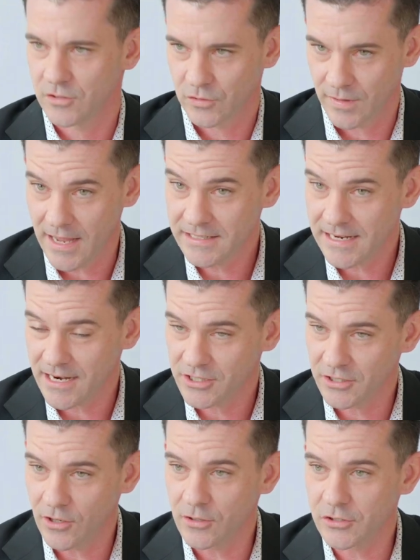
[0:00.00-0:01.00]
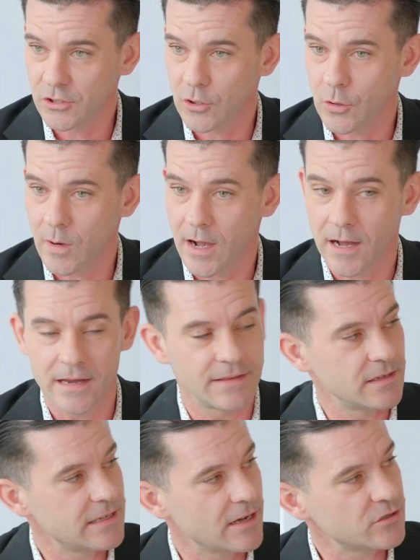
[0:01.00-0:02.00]
So that's actually also in
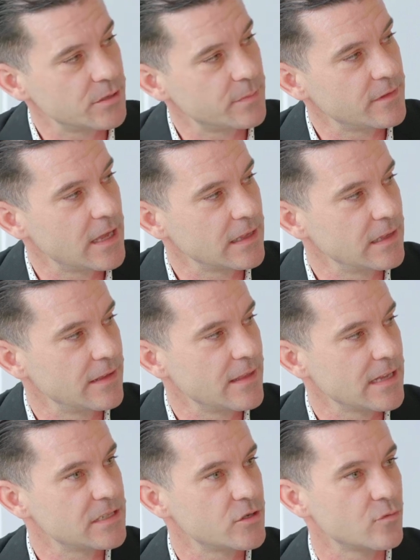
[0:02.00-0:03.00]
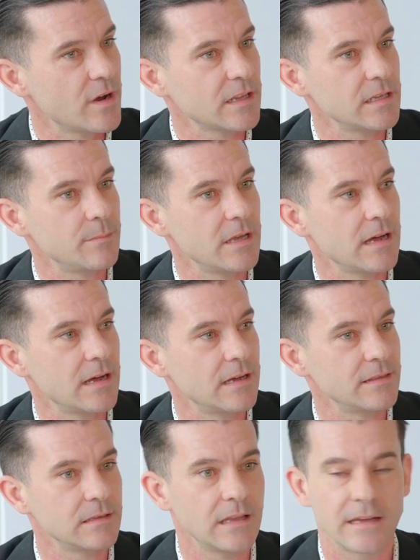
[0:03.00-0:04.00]
the township of Langley, and that's directly
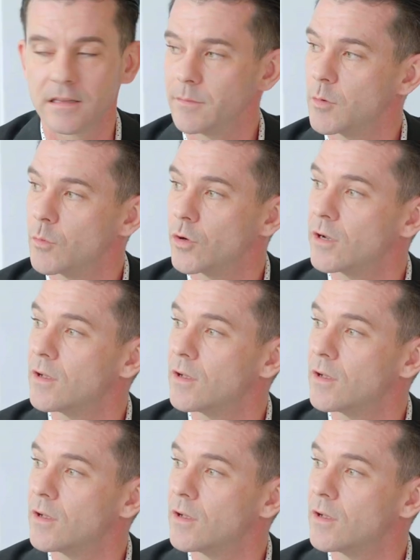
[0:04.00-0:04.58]
behind the Langley Memorial